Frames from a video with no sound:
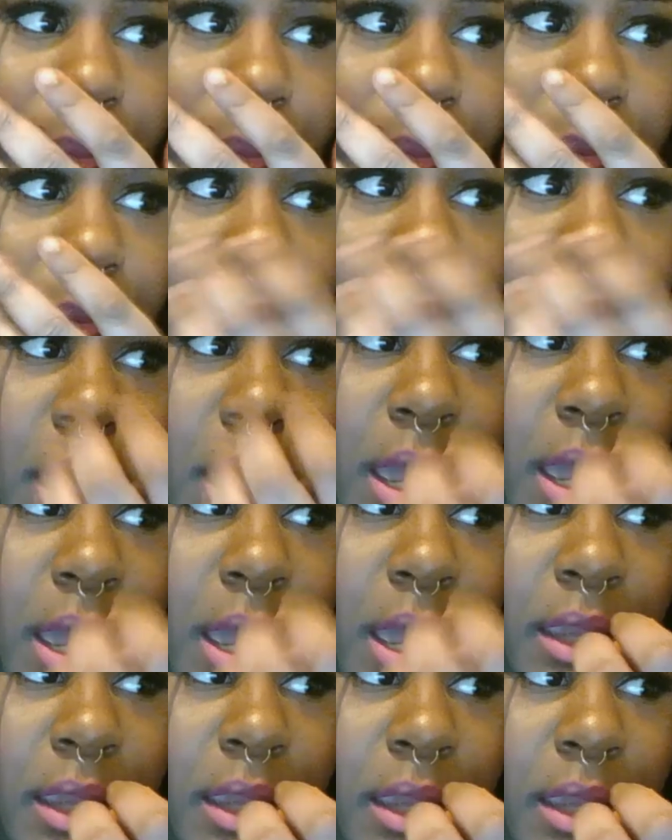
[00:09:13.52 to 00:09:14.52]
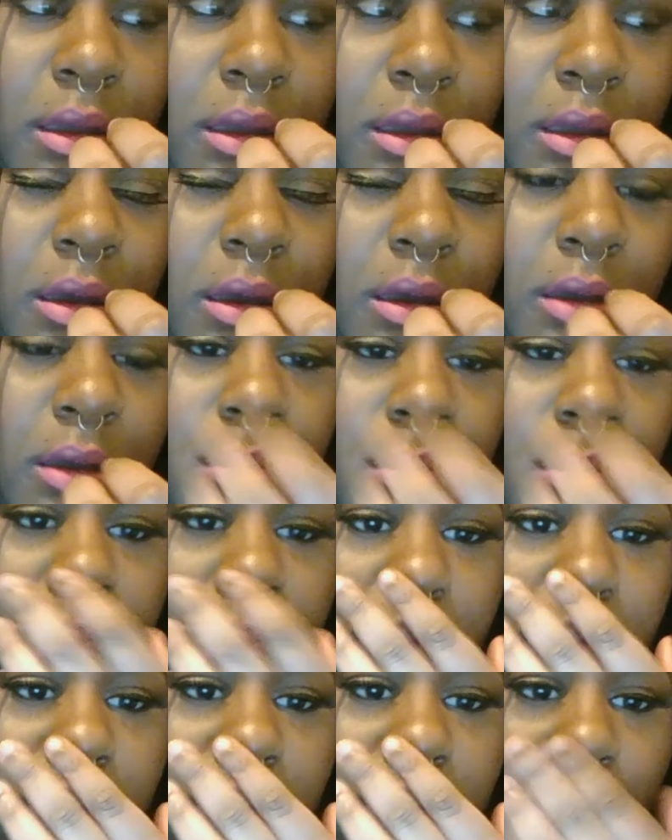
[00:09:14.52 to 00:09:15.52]
my
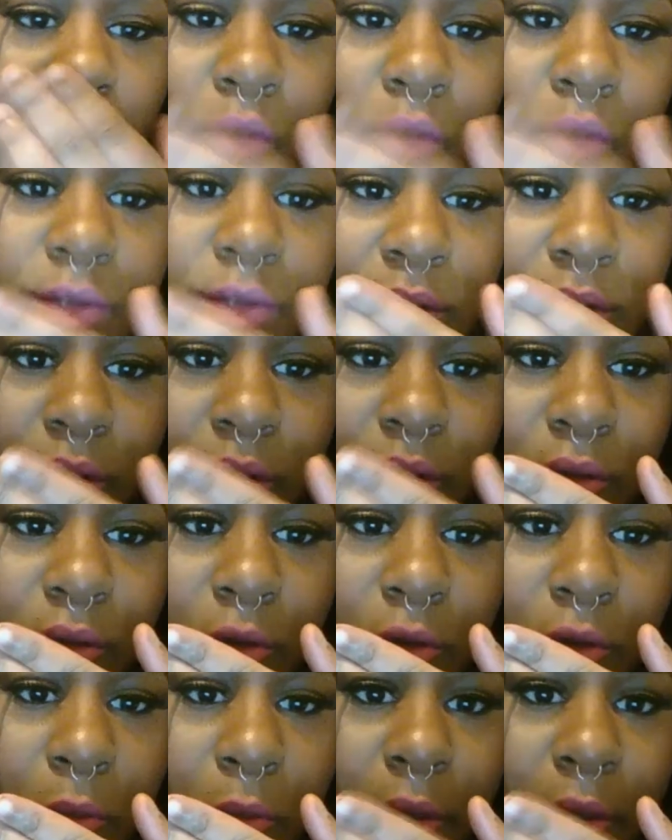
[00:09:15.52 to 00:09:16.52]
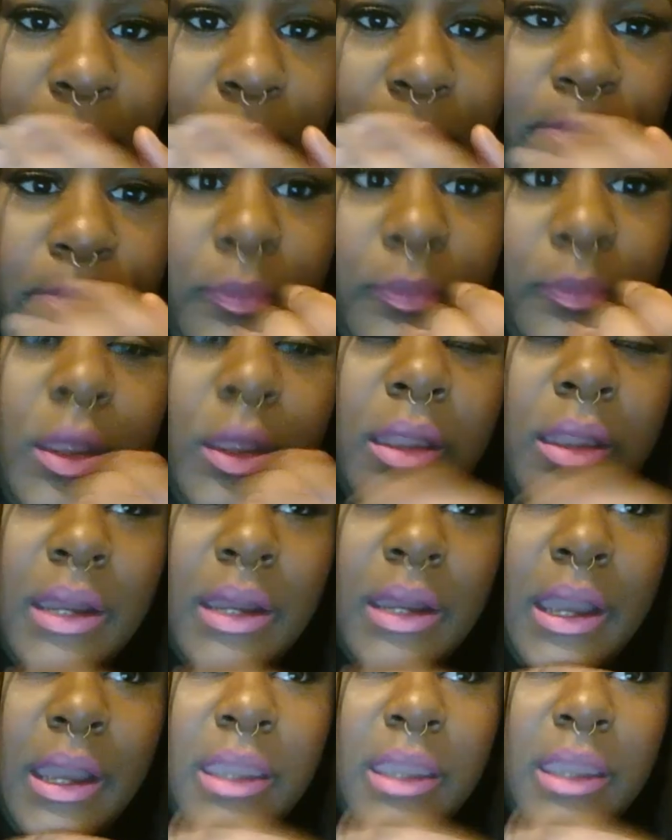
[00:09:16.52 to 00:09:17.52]
nose in there a little bit. Like,
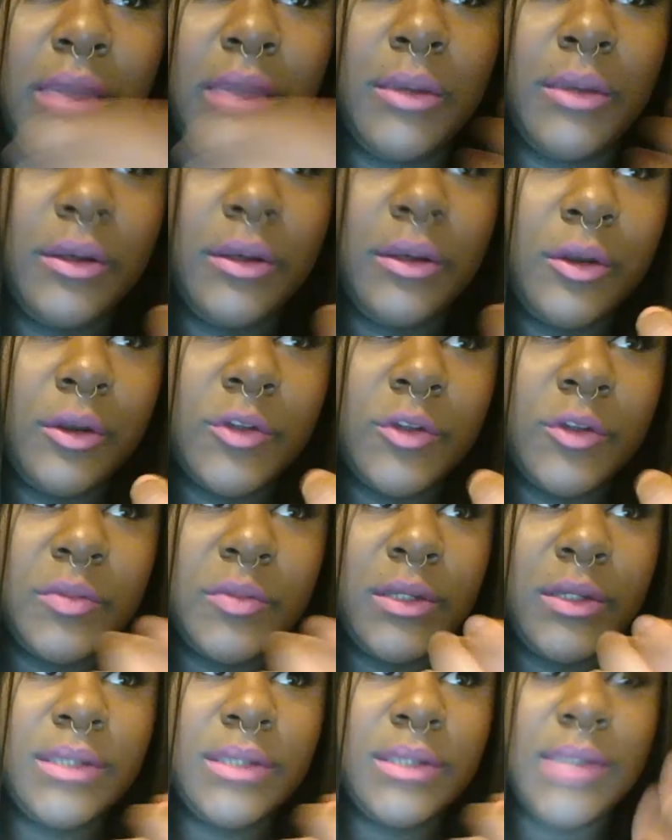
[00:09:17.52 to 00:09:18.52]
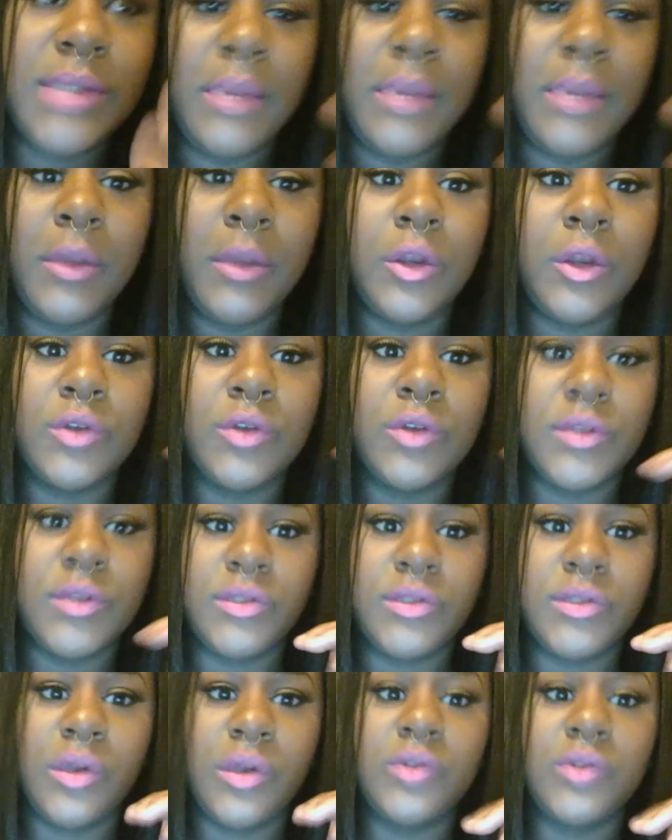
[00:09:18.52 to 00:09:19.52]
I keep getting nosebleeds. Like, my nose is
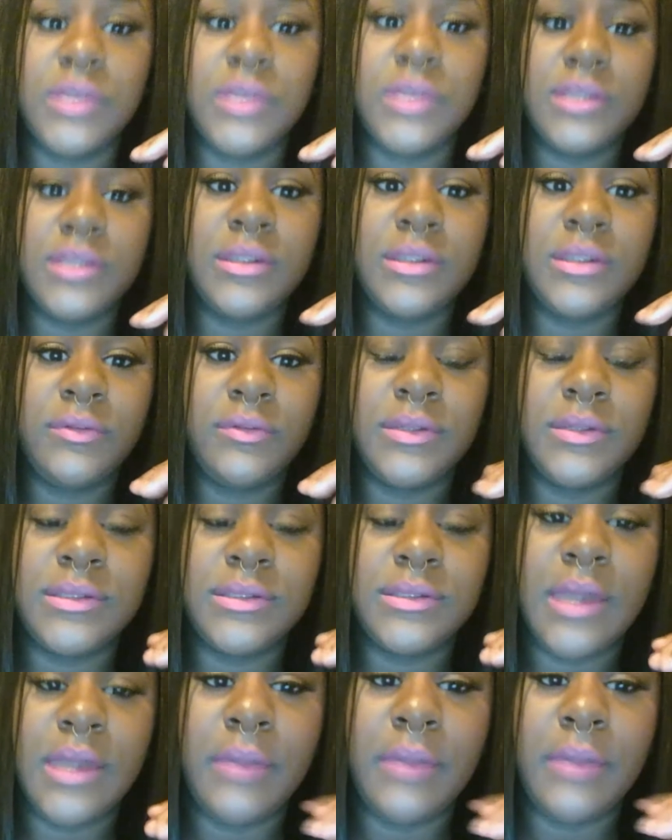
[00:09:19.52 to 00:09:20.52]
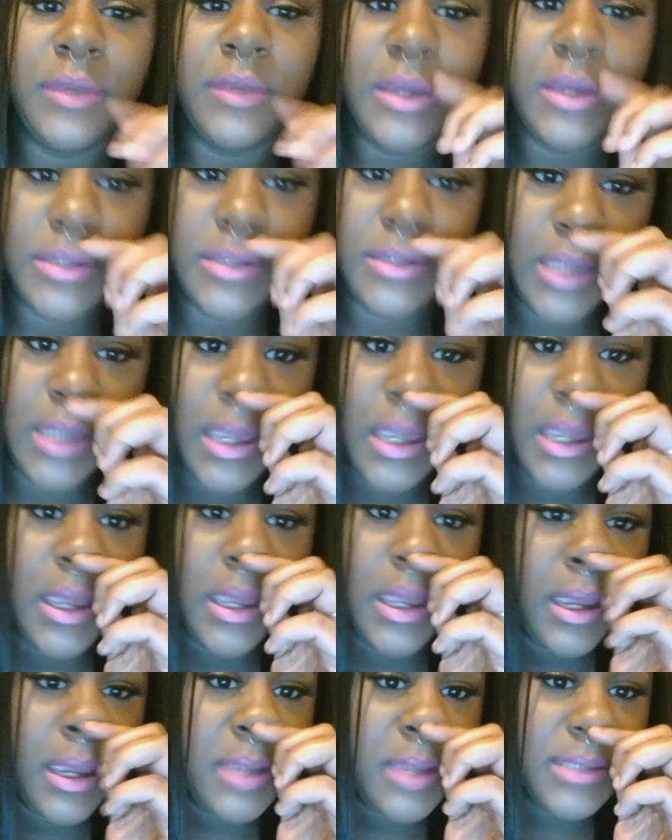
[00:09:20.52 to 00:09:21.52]
so sensitive this time because
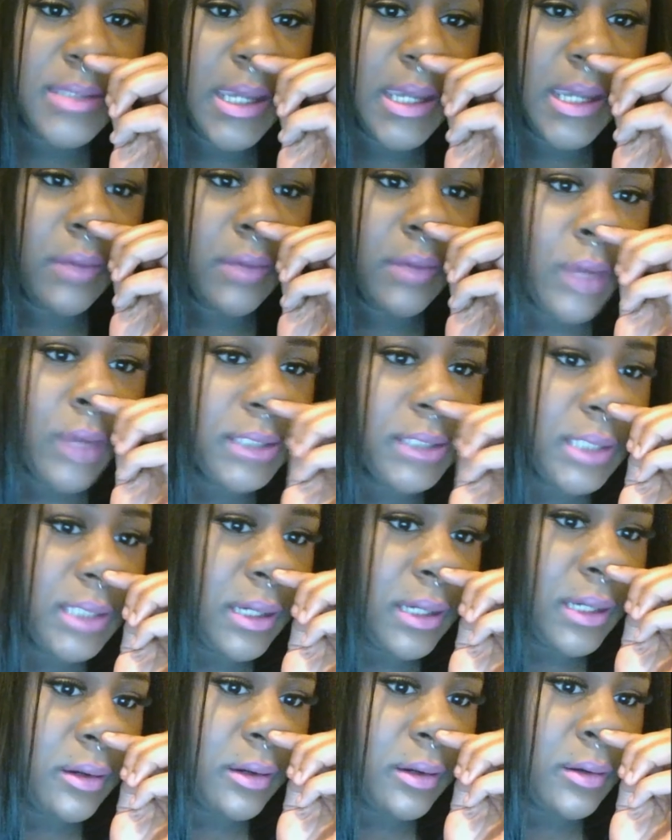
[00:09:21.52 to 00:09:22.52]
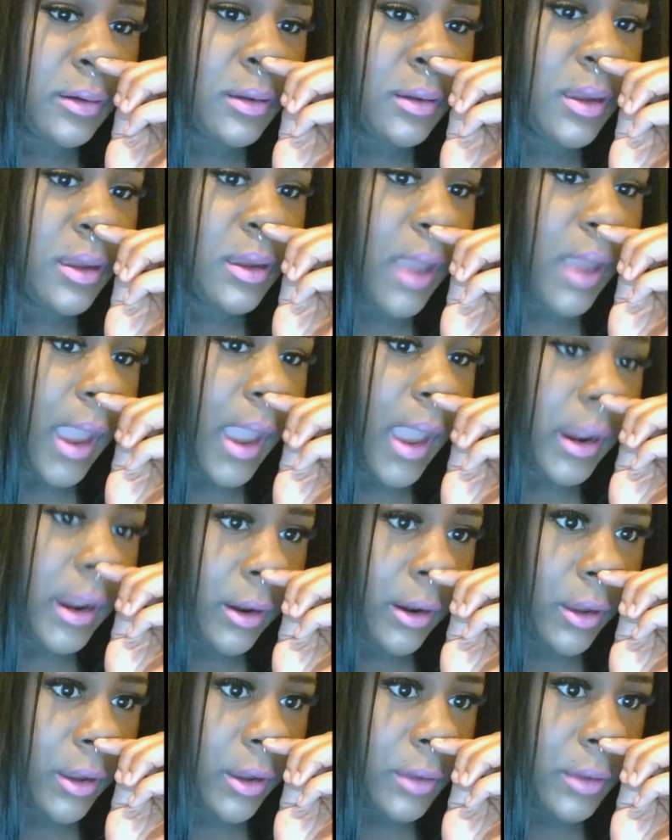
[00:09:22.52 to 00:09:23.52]
it's like right there higher
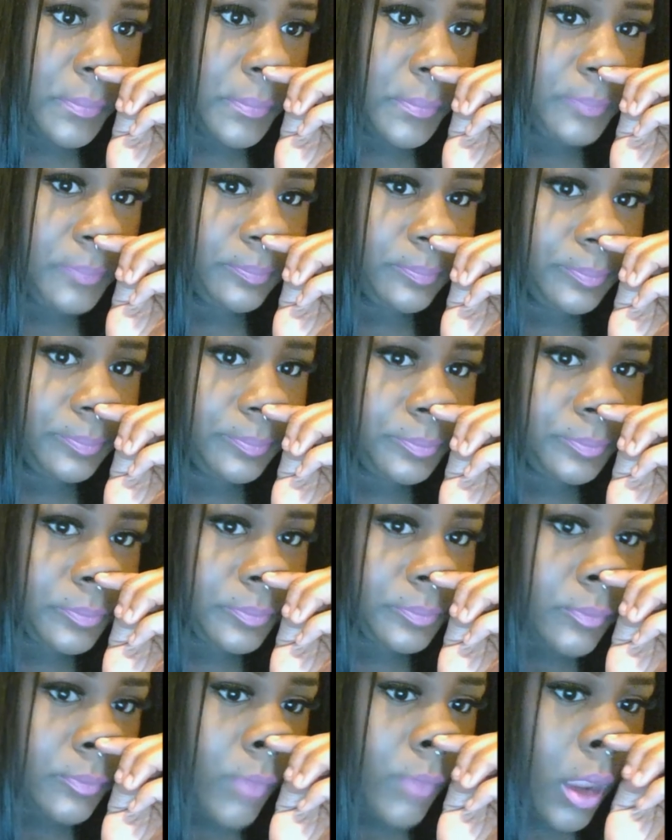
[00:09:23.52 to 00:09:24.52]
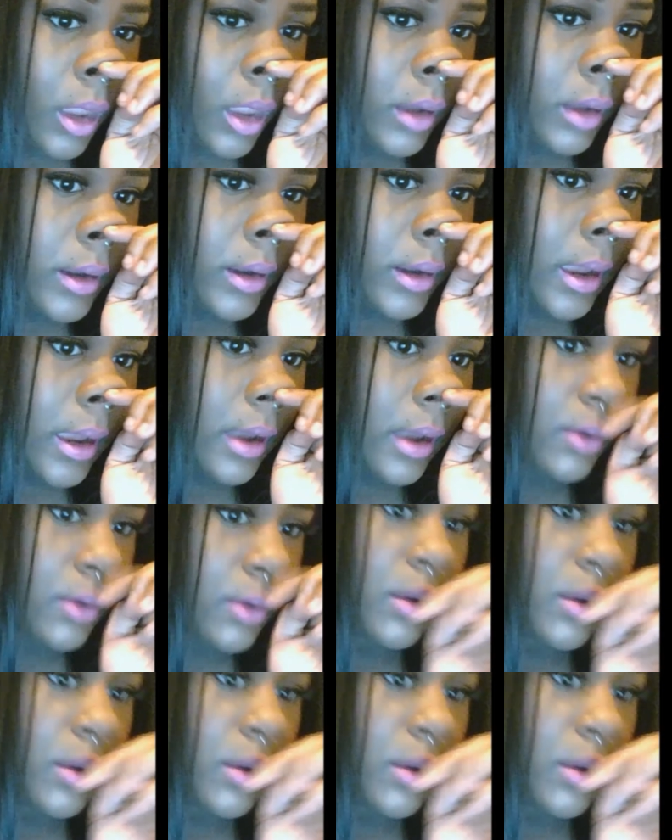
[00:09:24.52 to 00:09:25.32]
up. Now,